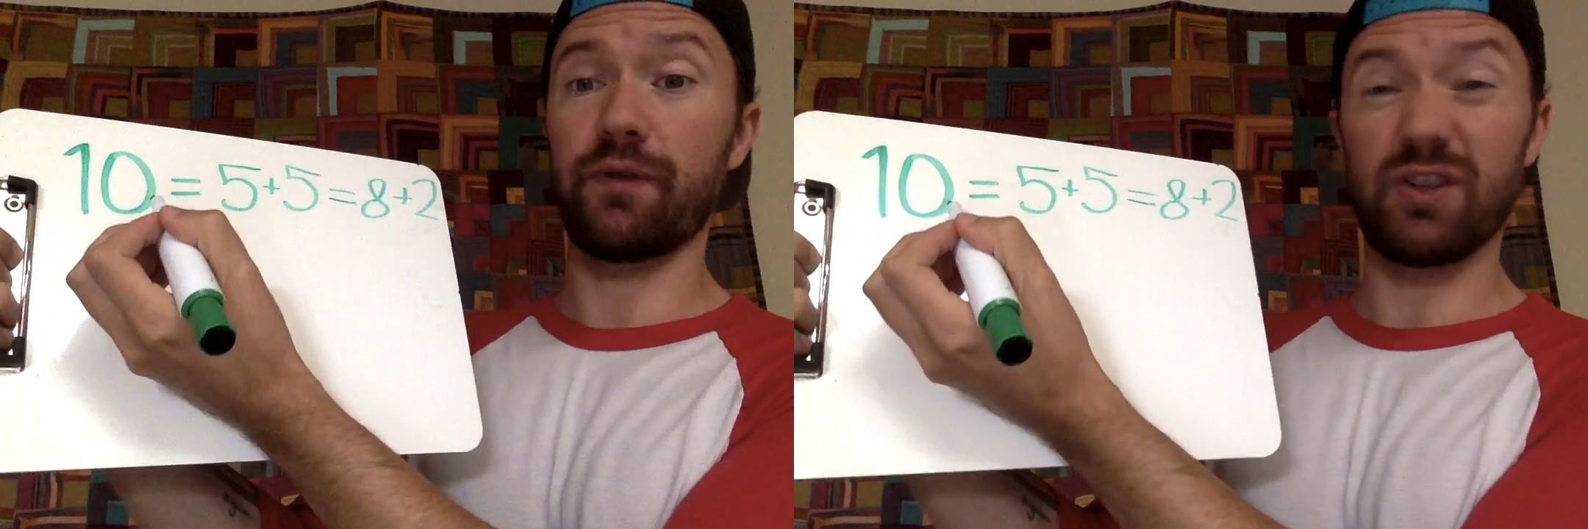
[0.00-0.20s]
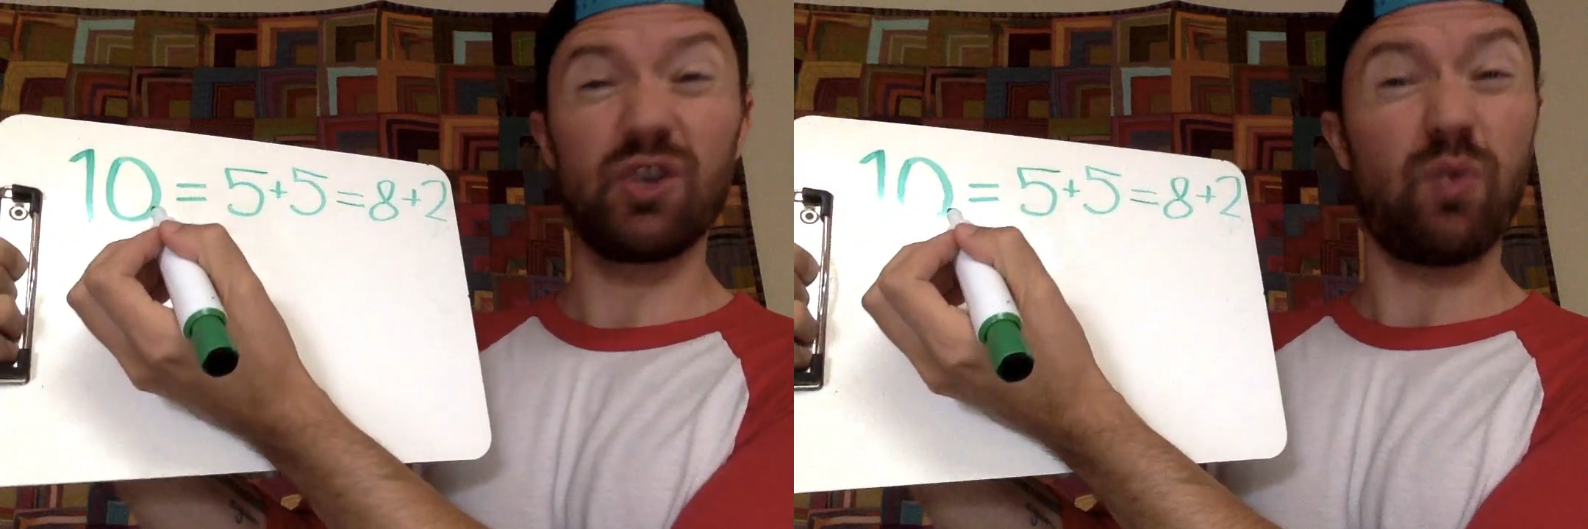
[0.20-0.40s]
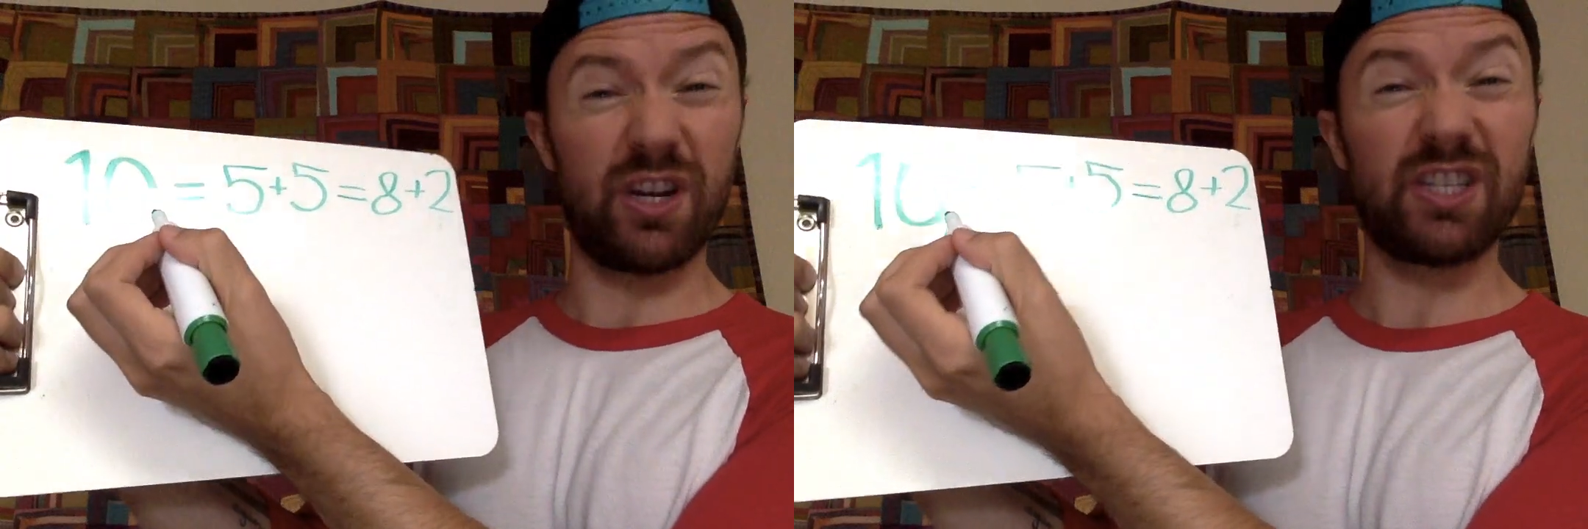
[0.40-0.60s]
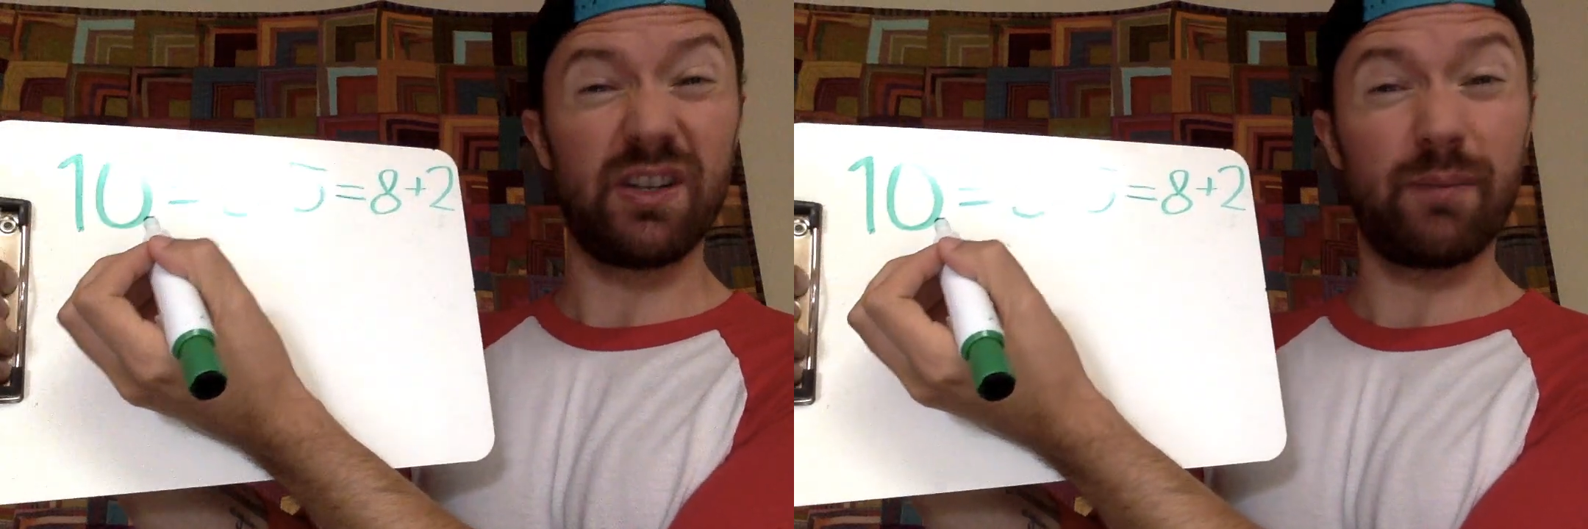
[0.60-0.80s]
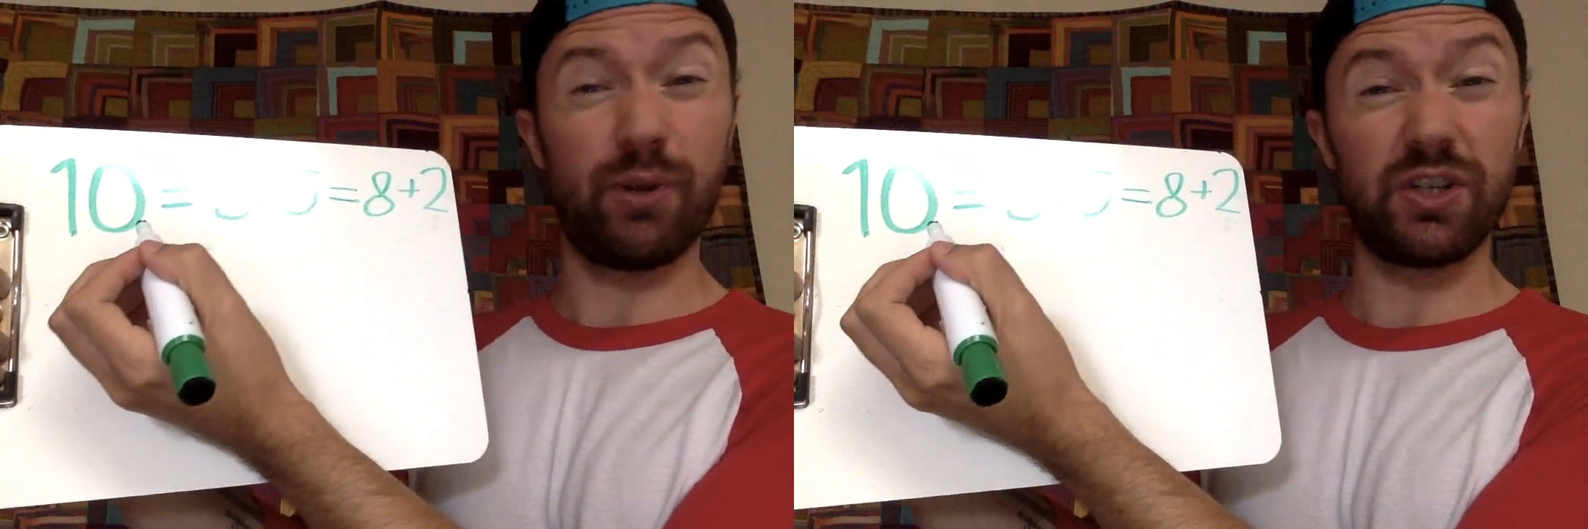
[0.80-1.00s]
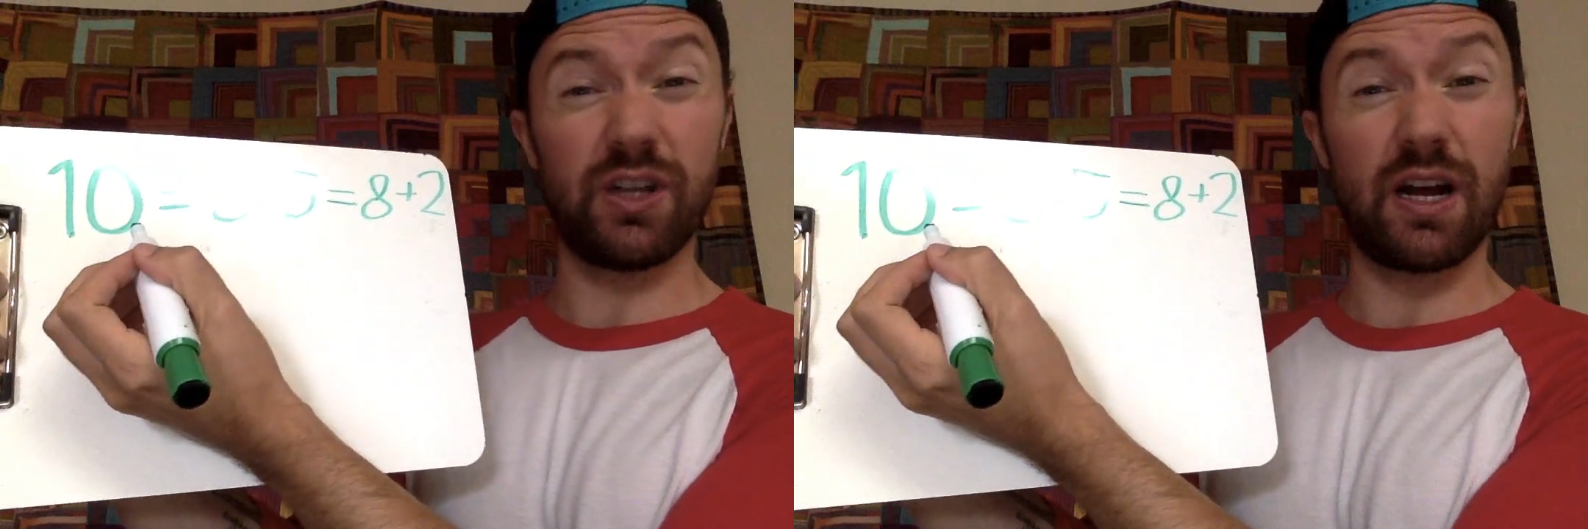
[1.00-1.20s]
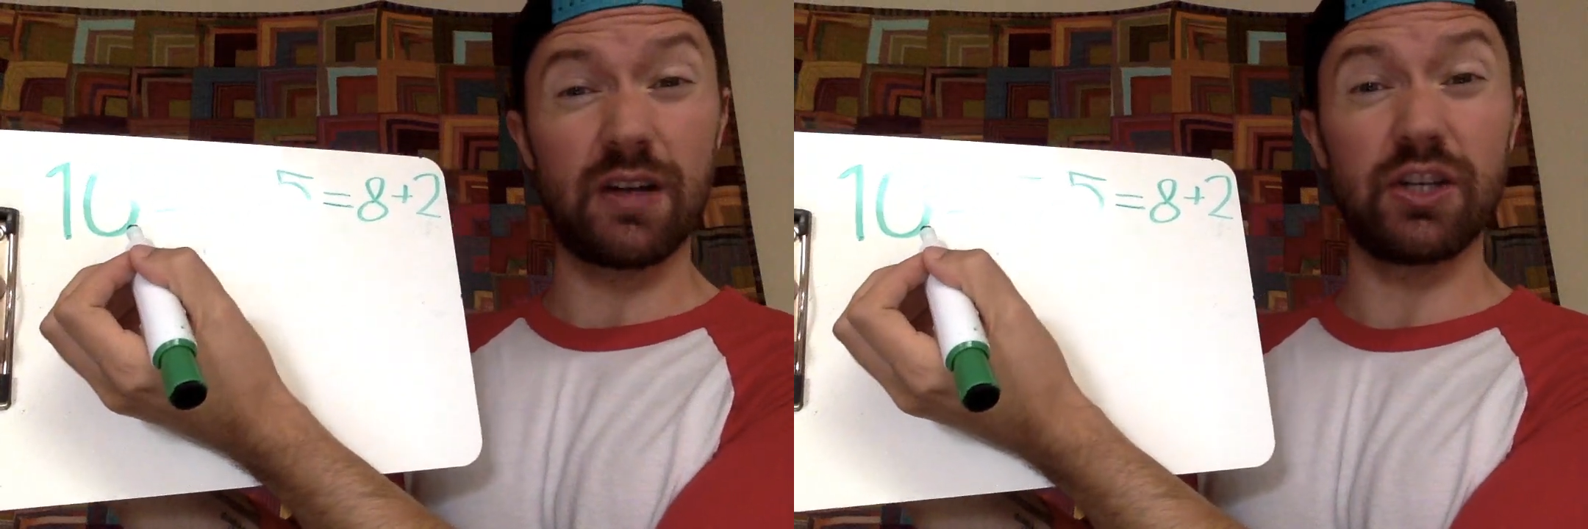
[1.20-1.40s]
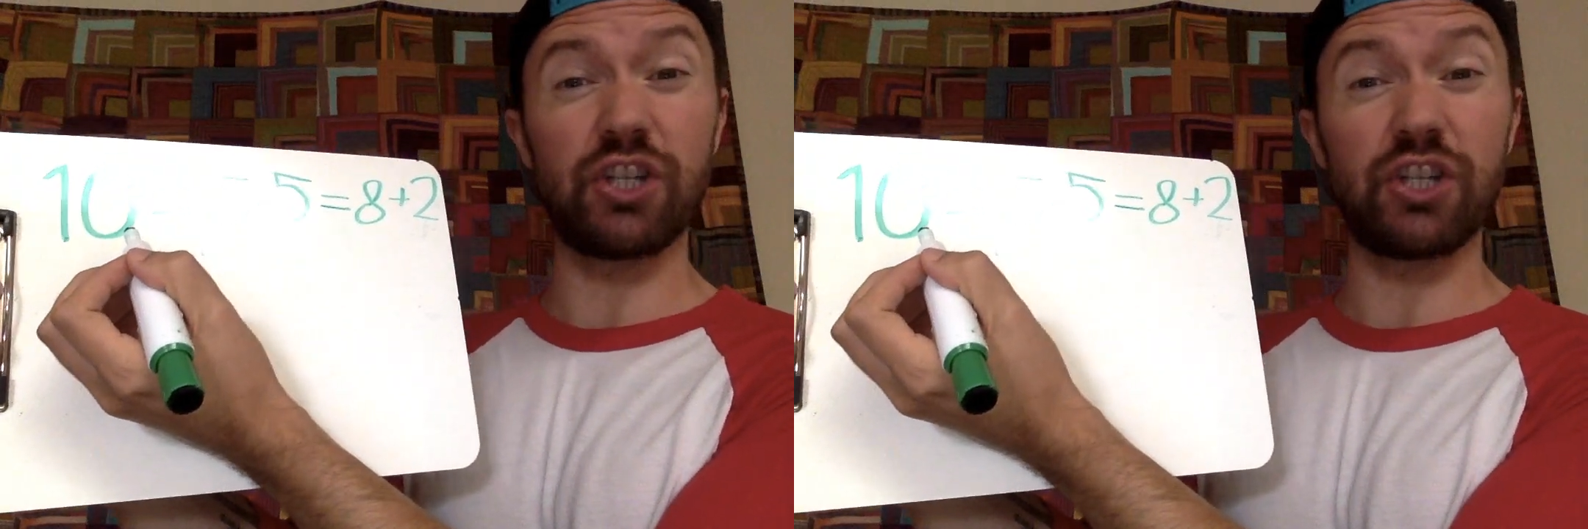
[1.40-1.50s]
Friends who want to push to